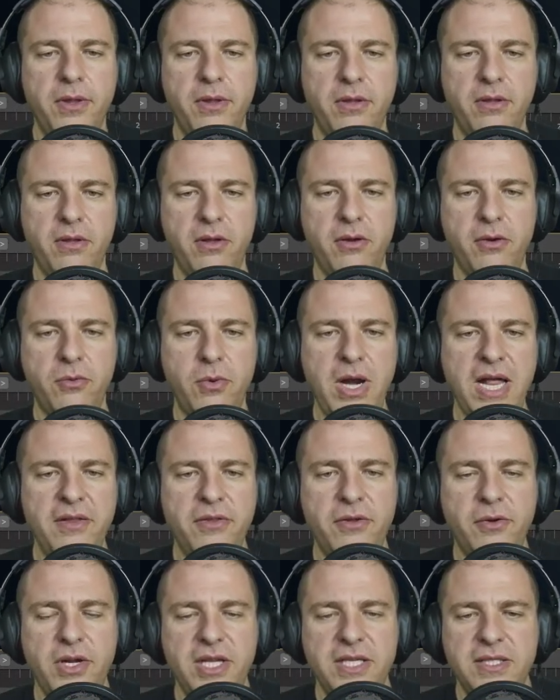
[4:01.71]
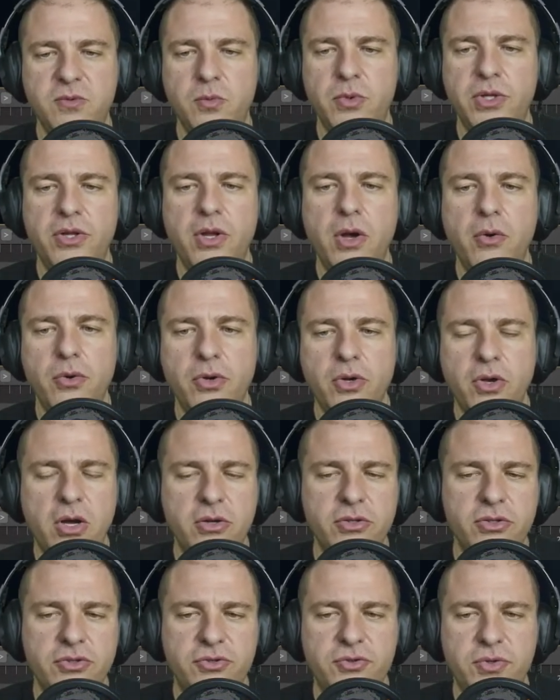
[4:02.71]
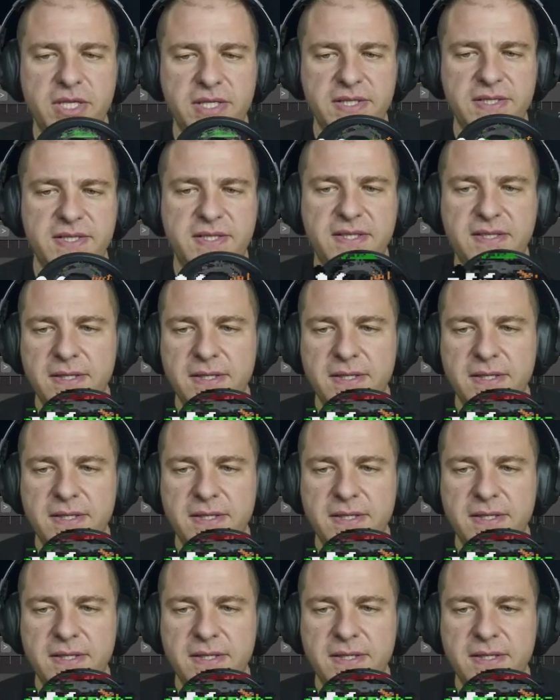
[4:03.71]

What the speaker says: renderings with no contrast.